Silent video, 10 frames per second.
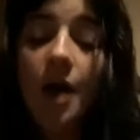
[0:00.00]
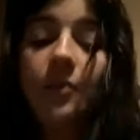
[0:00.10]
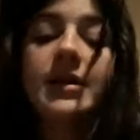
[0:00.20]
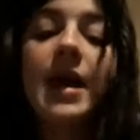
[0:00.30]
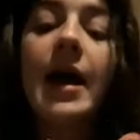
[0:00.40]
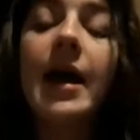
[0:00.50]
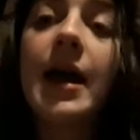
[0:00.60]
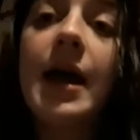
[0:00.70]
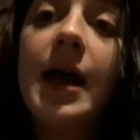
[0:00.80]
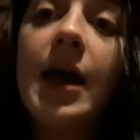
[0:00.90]
But yeah,
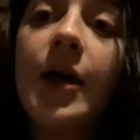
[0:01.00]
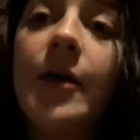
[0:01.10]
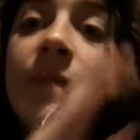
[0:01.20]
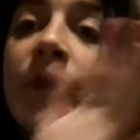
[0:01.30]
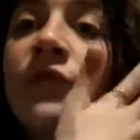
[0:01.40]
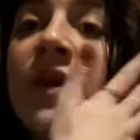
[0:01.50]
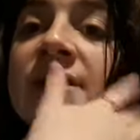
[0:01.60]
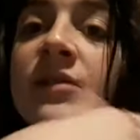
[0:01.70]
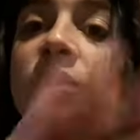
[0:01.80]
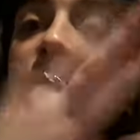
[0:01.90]

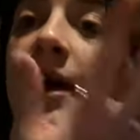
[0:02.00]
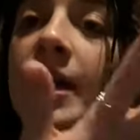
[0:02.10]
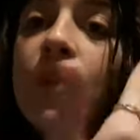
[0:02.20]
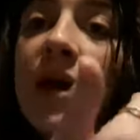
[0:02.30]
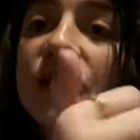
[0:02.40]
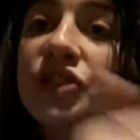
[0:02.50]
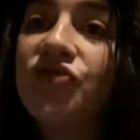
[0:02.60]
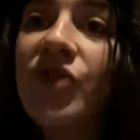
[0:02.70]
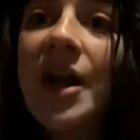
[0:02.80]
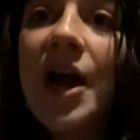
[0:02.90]
rings are one of my
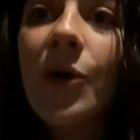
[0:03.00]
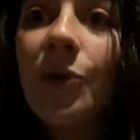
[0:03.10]
passions right now.